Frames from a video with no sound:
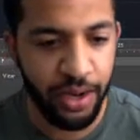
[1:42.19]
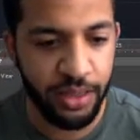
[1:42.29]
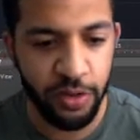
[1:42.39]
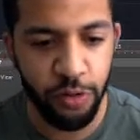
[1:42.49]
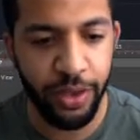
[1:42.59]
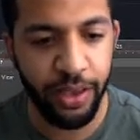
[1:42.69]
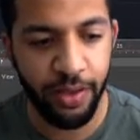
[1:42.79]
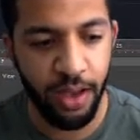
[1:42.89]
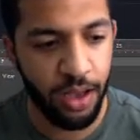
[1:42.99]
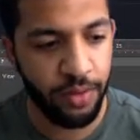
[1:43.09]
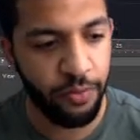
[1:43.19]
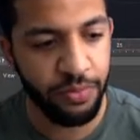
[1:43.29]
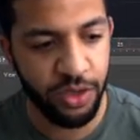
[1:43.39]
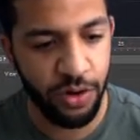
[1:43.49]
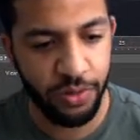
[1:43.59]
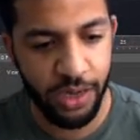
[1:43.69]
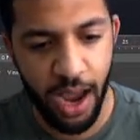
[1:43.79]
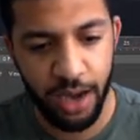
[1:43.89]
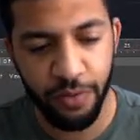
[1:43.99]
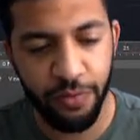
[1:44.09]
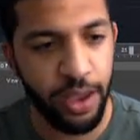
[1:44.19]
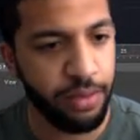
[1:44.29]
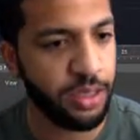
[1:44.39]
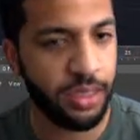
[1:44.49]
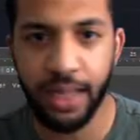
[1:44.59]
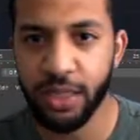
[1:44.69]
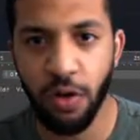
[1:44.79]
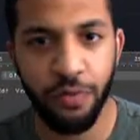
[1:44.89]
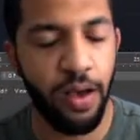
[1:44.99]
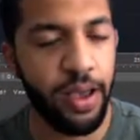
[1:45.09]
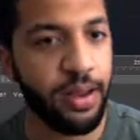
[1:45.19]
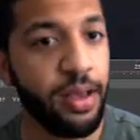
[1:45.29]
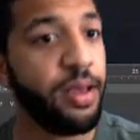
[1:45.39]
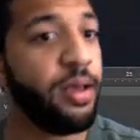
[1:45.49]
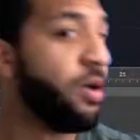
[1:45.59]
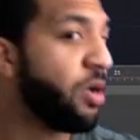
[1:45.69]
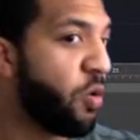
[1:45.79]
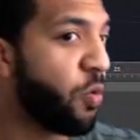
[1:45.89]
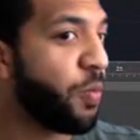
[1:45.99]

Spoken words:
It's looping from 0 to 90 frames. That's all fine. Cool.